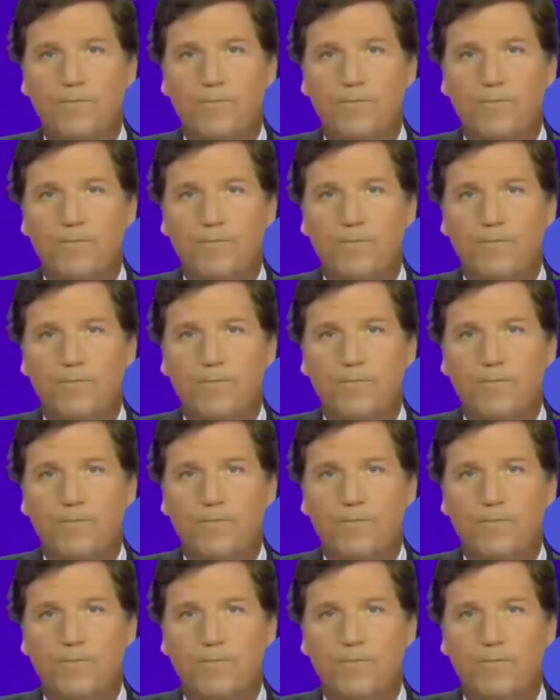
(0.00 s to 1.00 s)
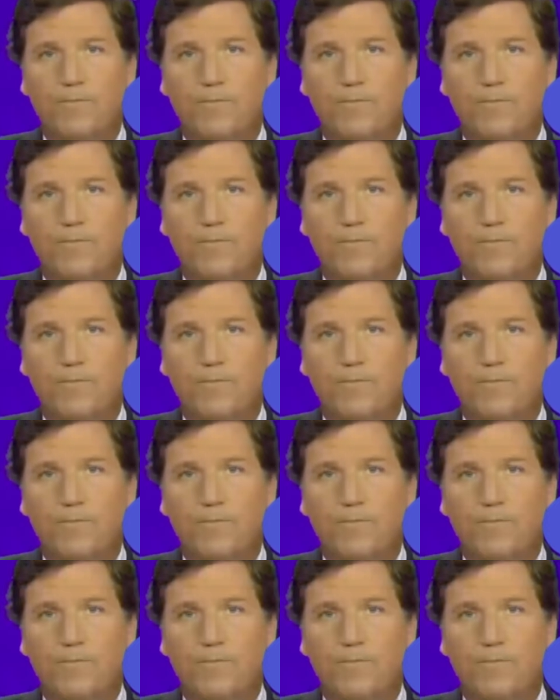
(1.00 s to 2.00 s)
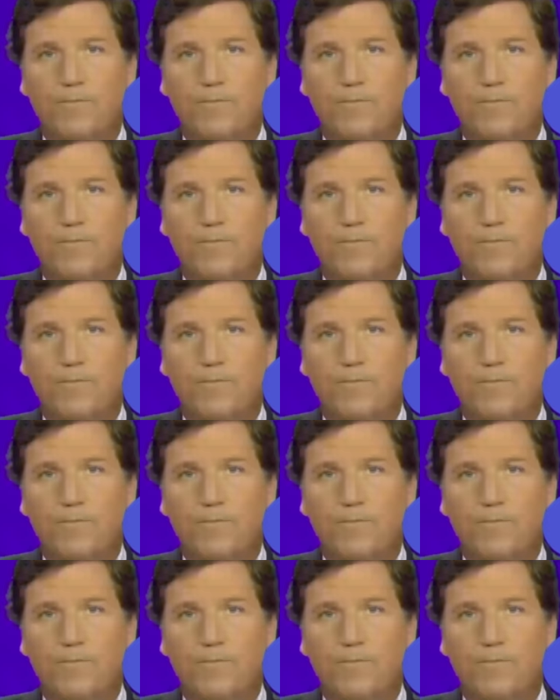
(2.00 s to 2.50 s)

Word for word: And two, note, he leaked the slides.